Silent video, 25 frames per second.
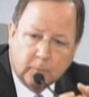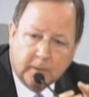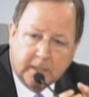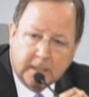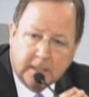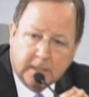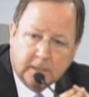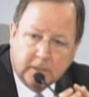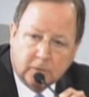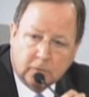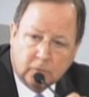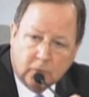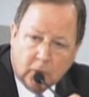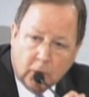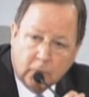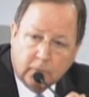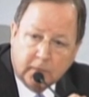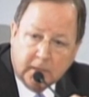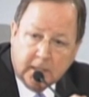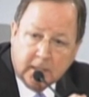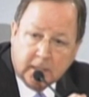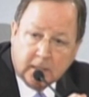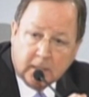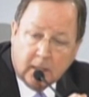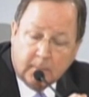is we need to grow
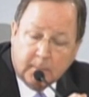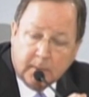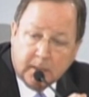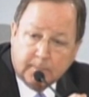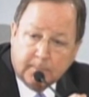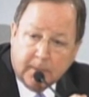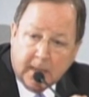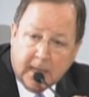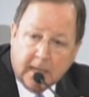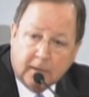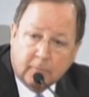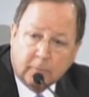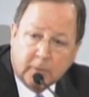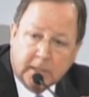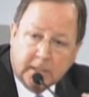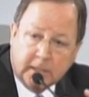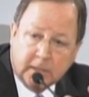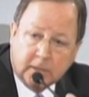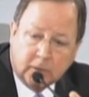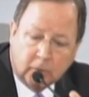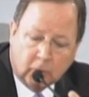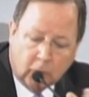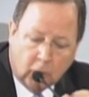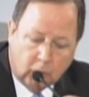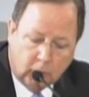the economic pie. We
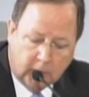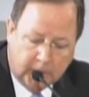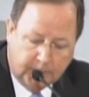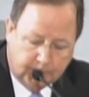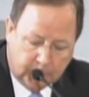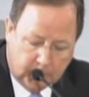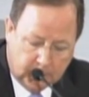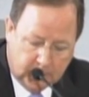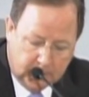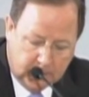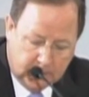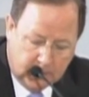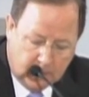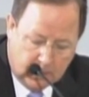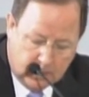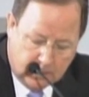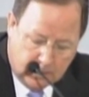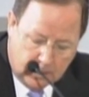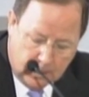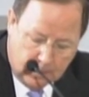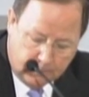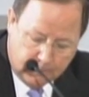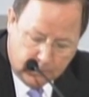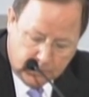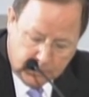need to grow
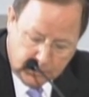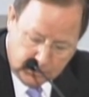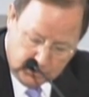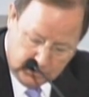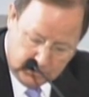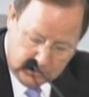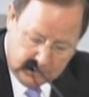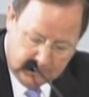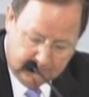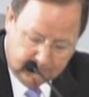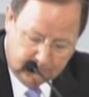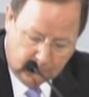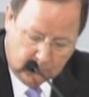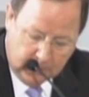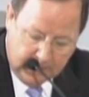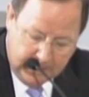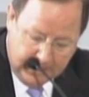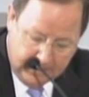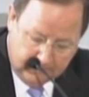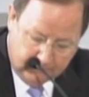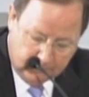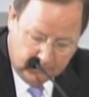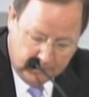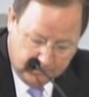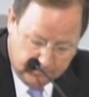opportunity for
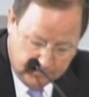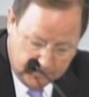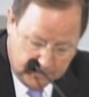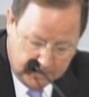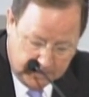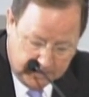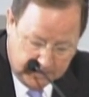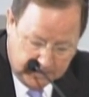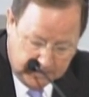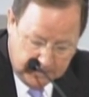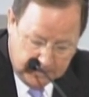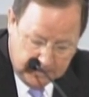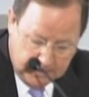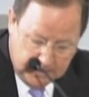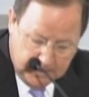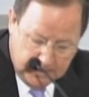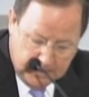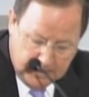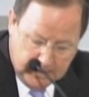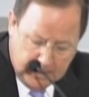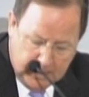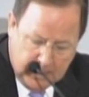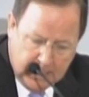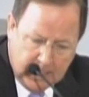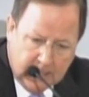everybody.
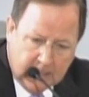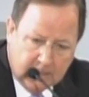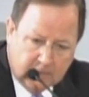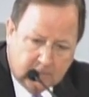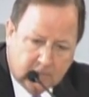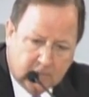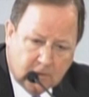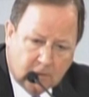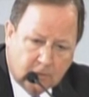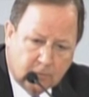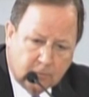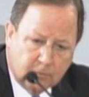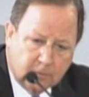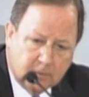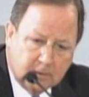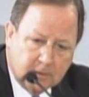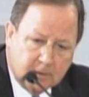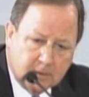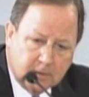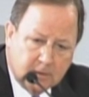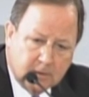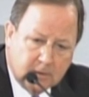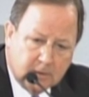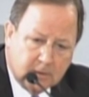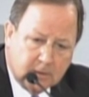And so
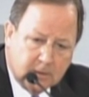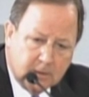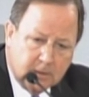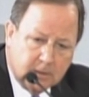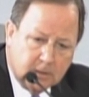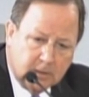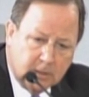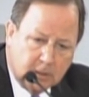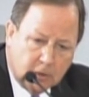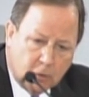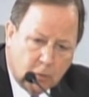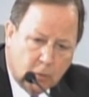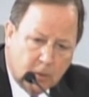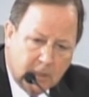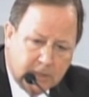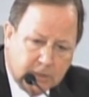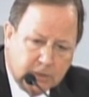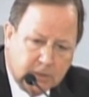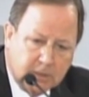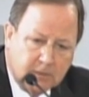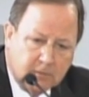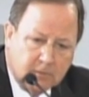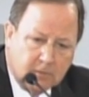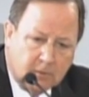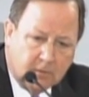the
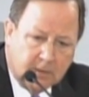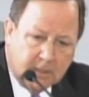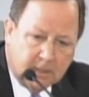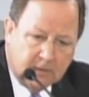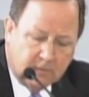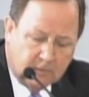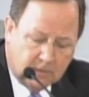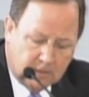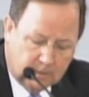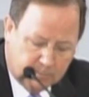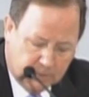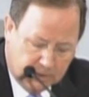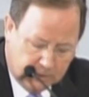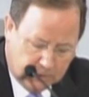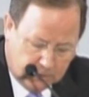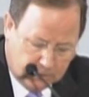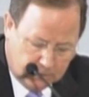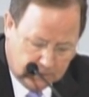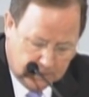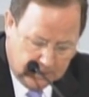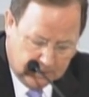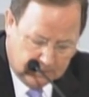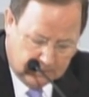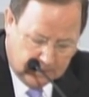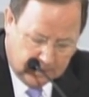questions on that subject
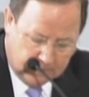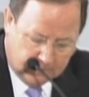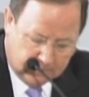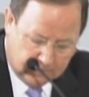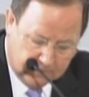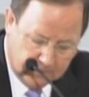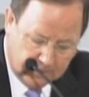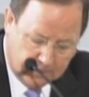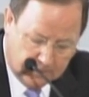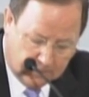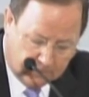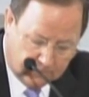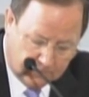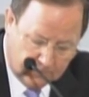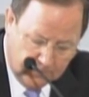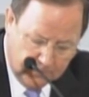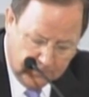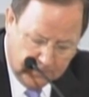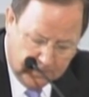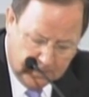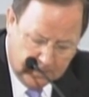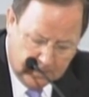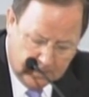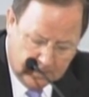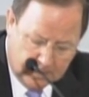are kind of like this.
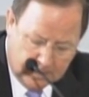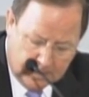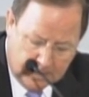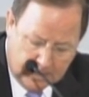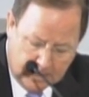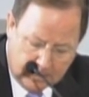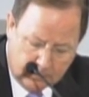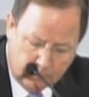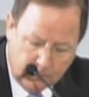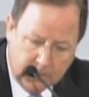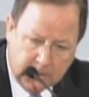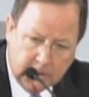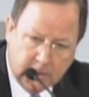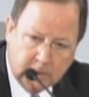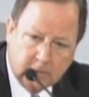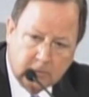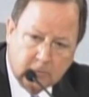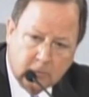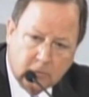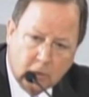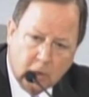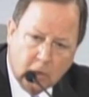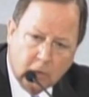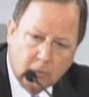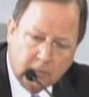How do we
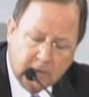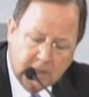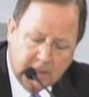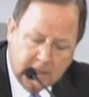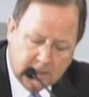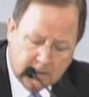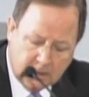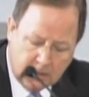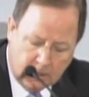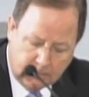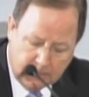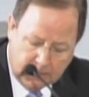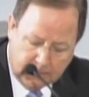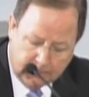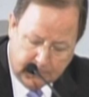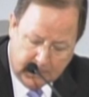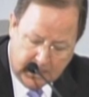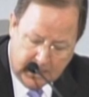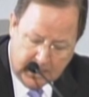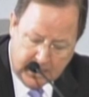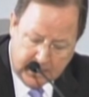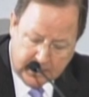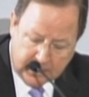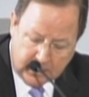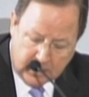grow the economic
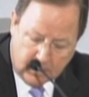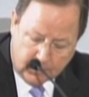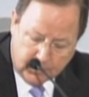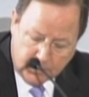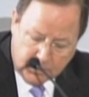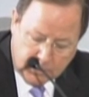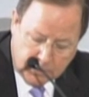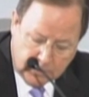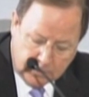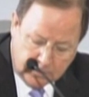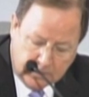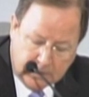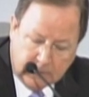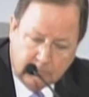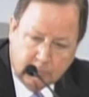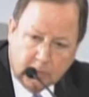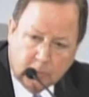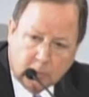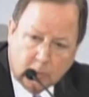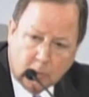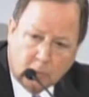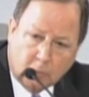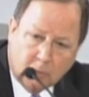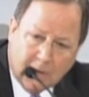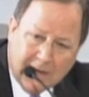pie and opportunity
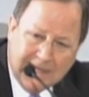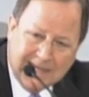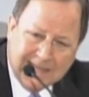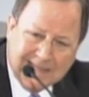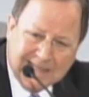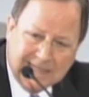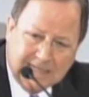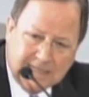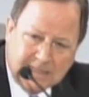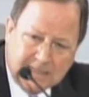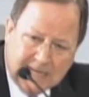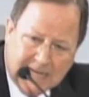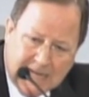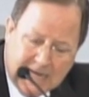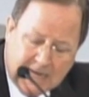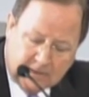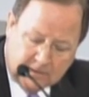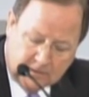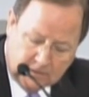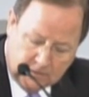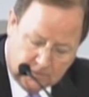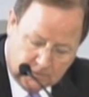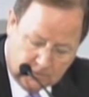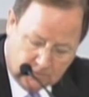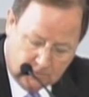when we're raising
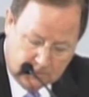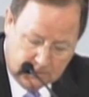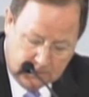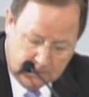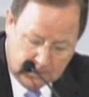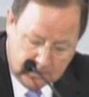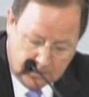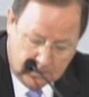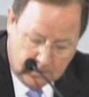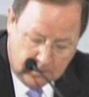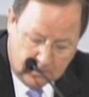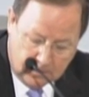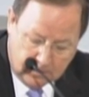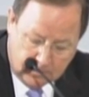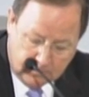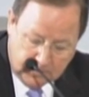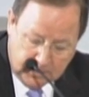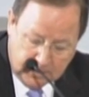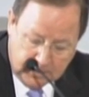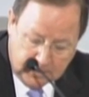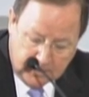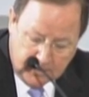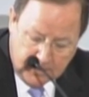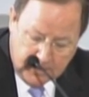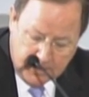taxes on the
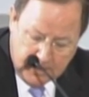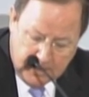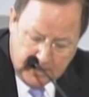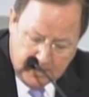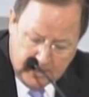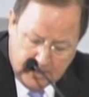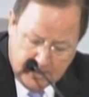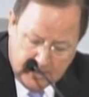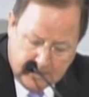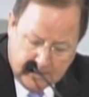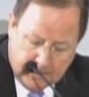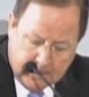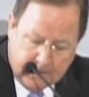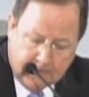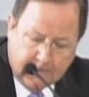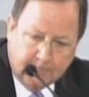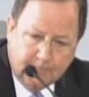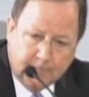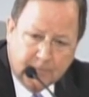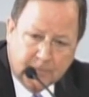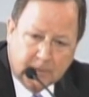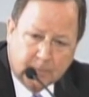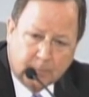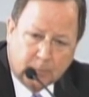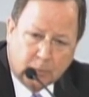economy?
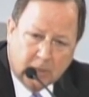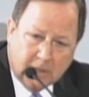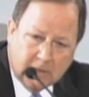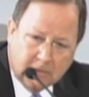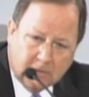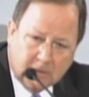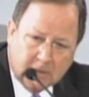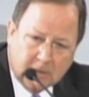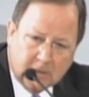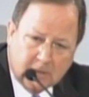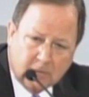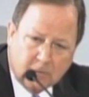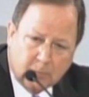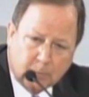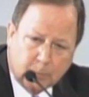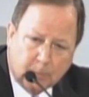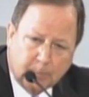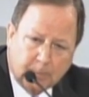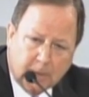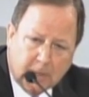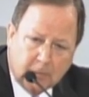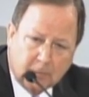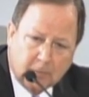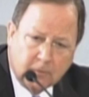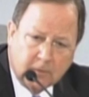The President is
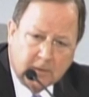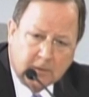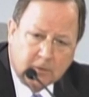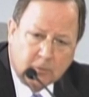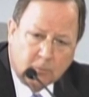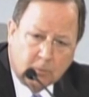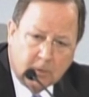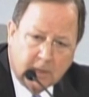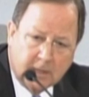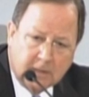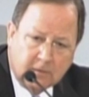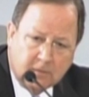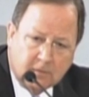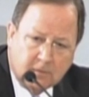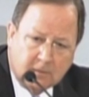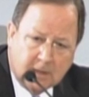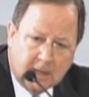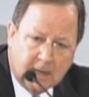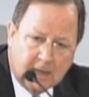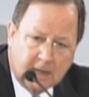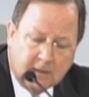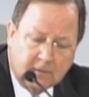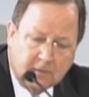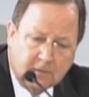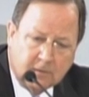proposing to raise
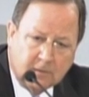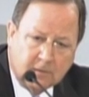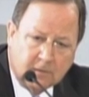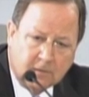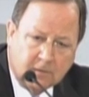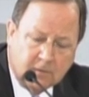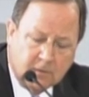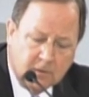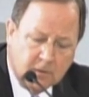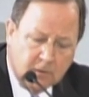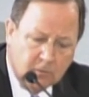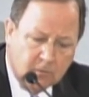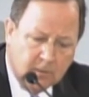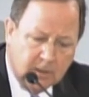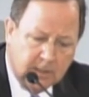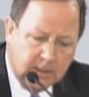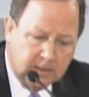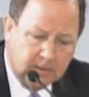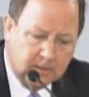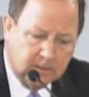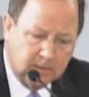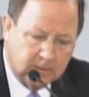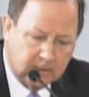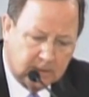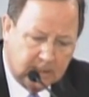taxes to
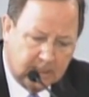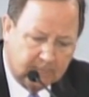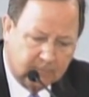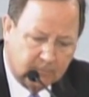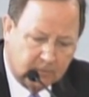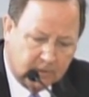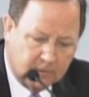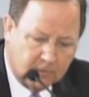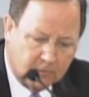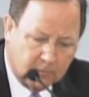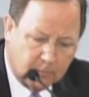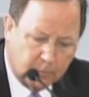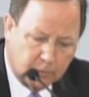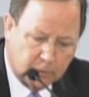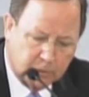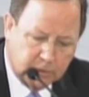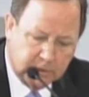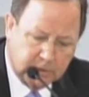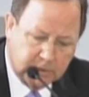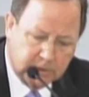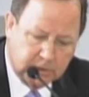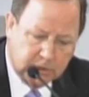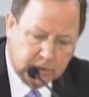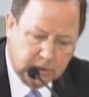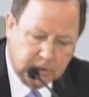a level as a
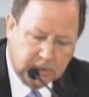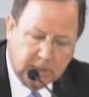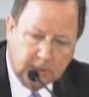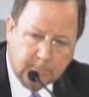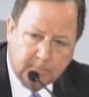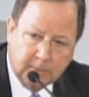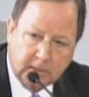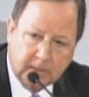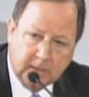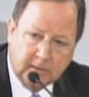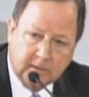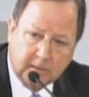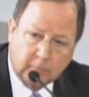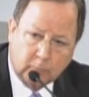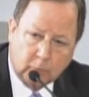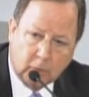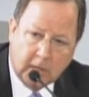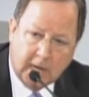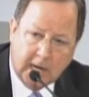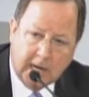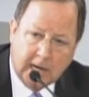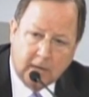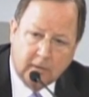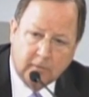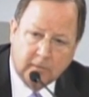percent of GDP that
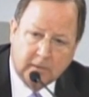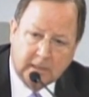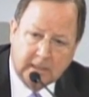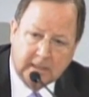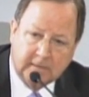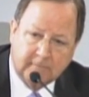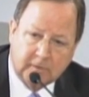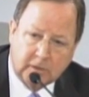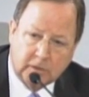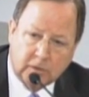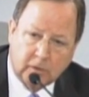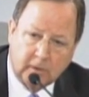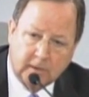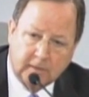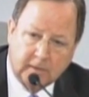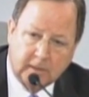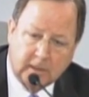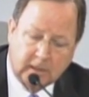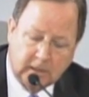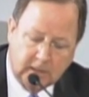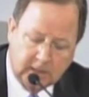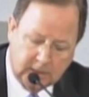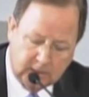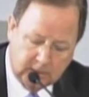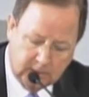were higher than even during the
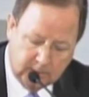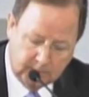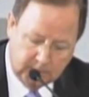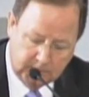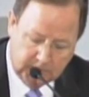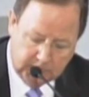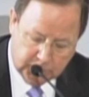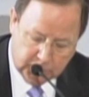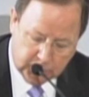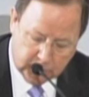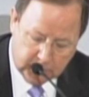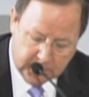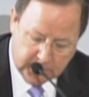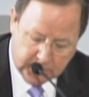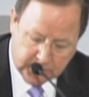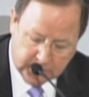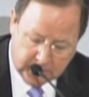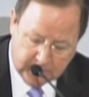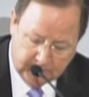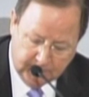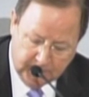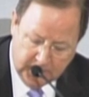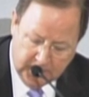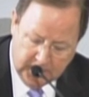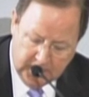Clinton
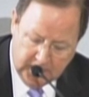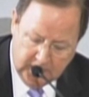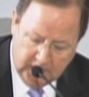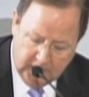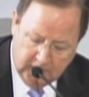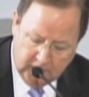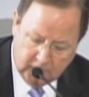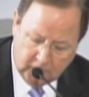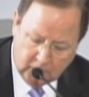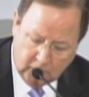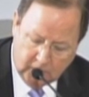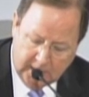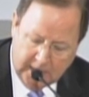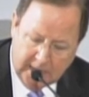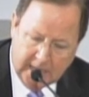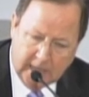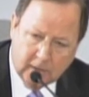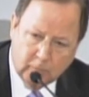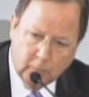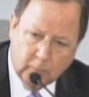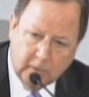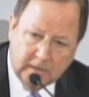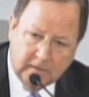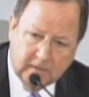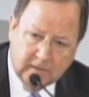administration. So how
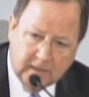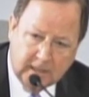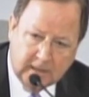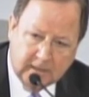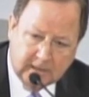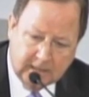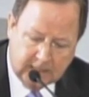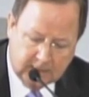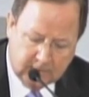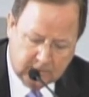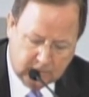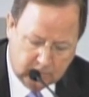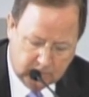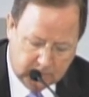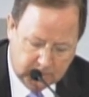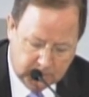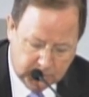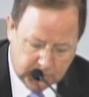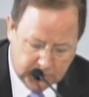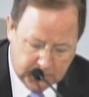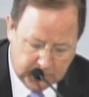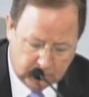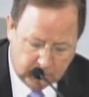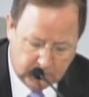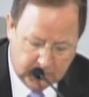do we think that's going to
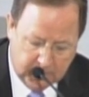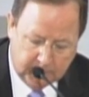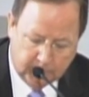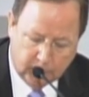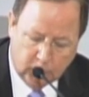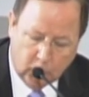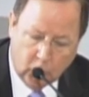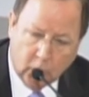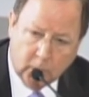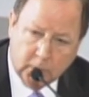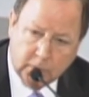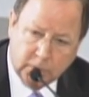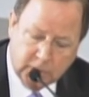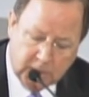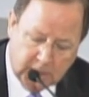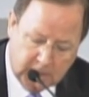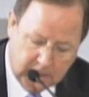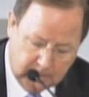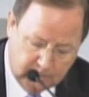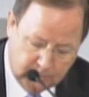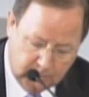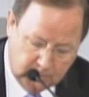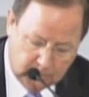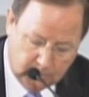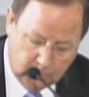generate more
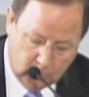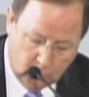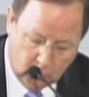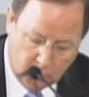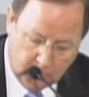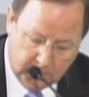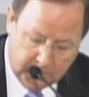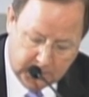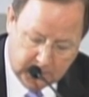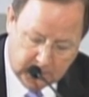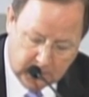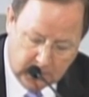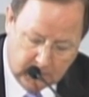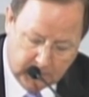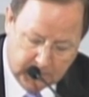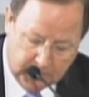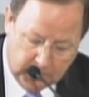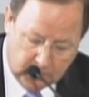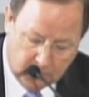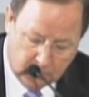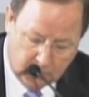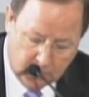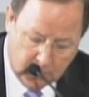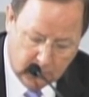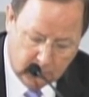jobs and more
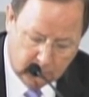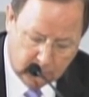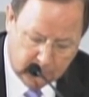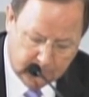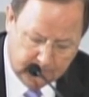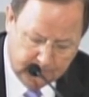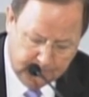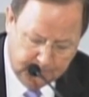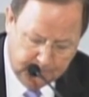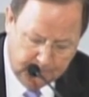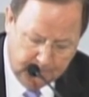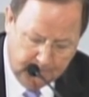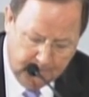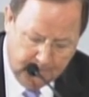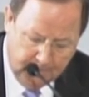economic growth?